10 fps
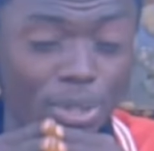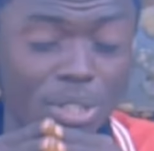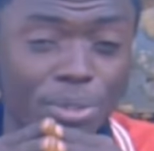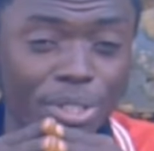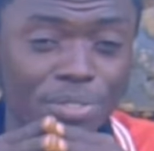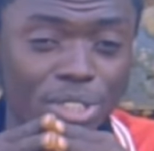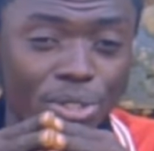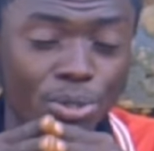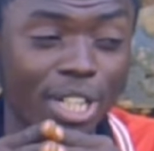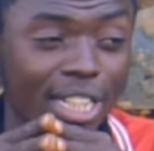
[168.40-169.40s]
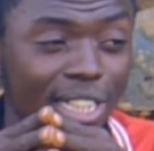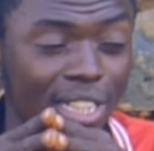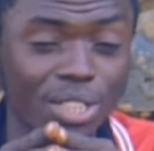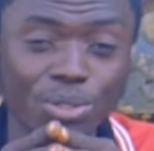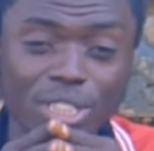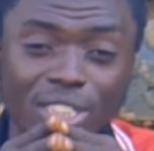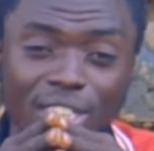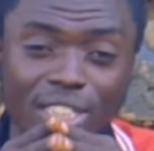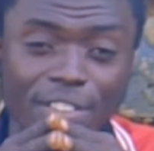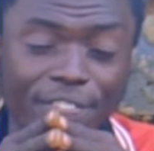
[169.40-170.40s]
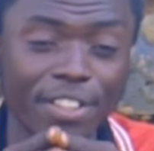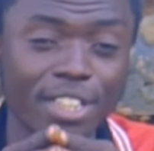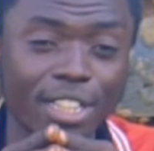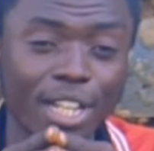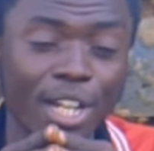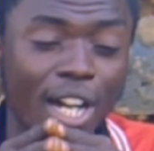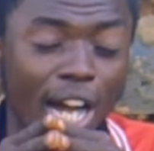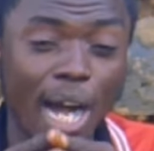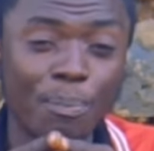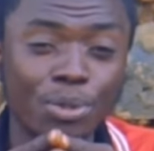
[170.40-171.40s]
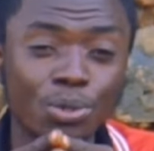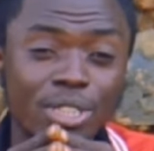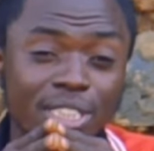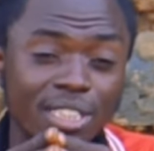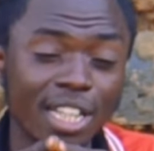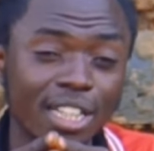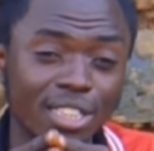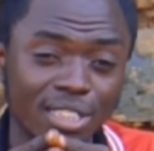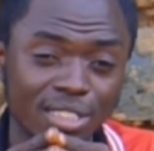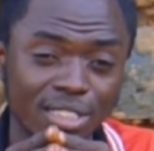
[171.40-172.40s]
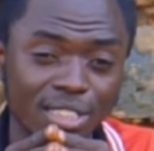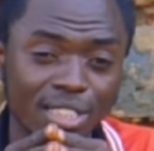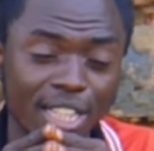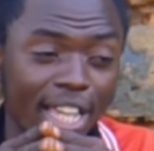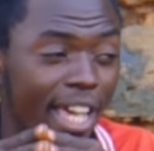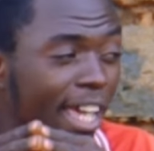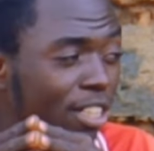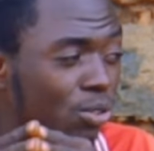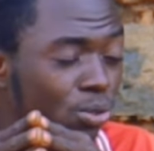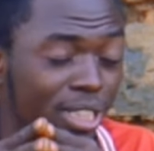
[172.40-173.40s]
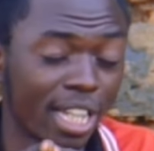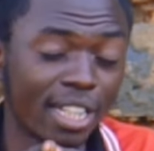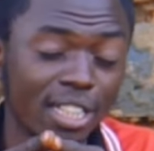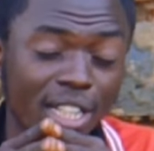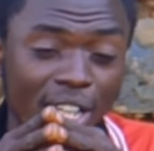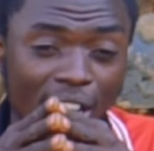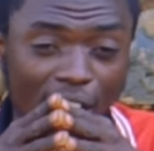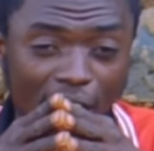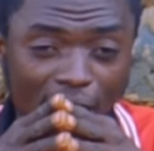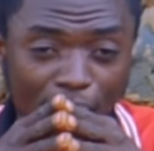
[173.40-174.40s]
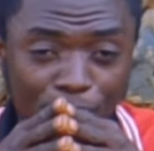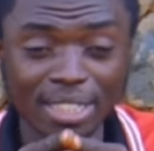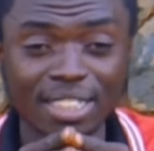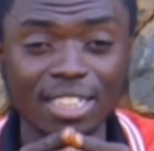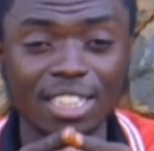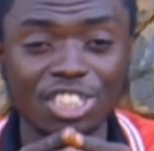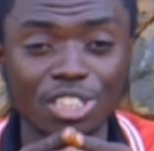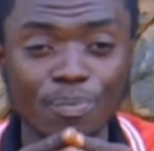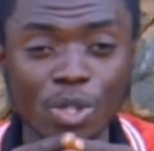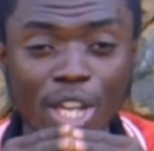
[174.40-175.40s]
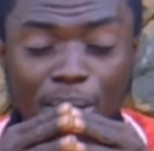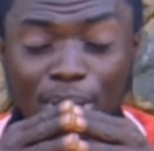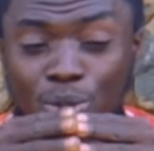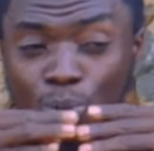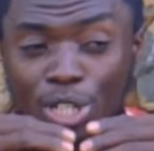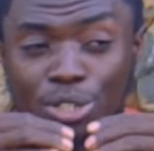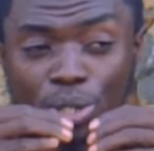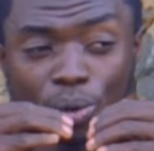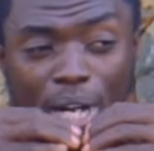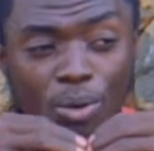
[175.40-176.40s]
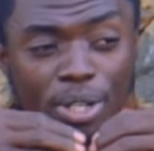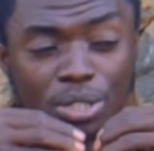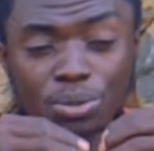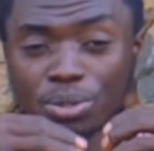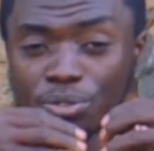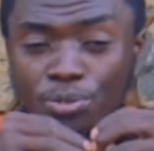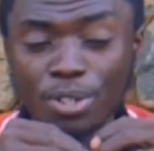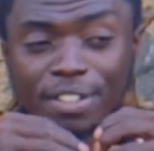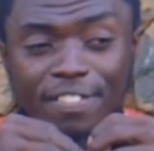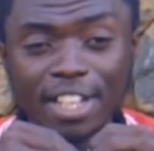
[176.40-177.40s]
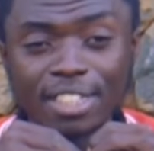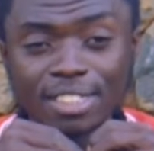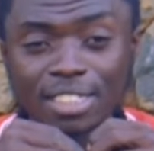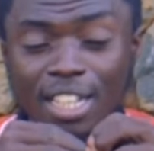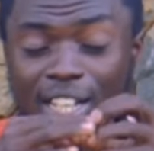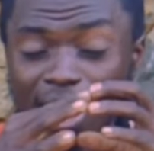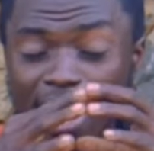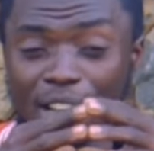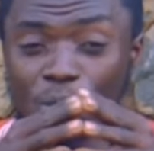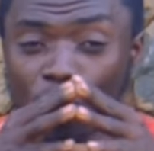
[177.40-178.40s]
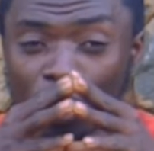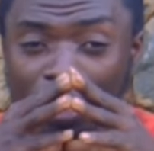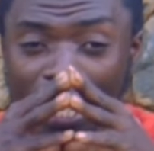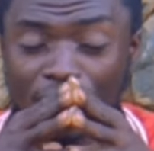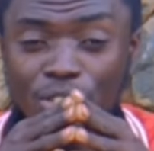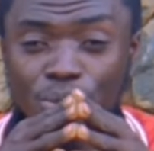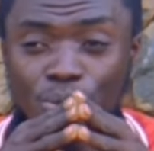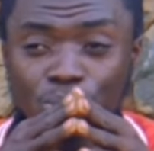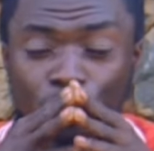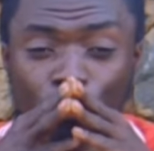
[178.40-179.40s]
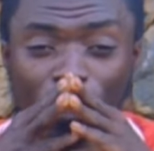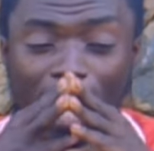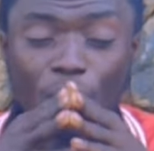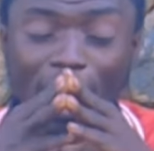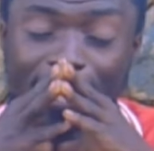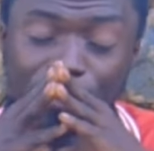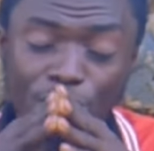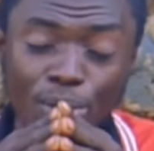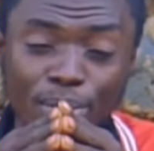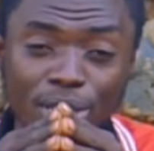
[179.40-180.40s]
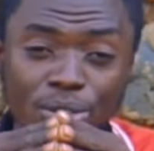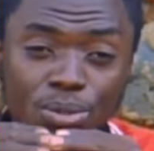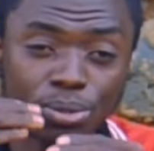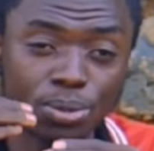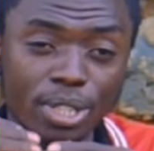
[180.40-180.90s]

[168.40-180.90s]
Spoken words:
potato leaves, you can include it in the feed up to 10 8 to 10 percentage. But when you are going to feed vines, I I recommend you to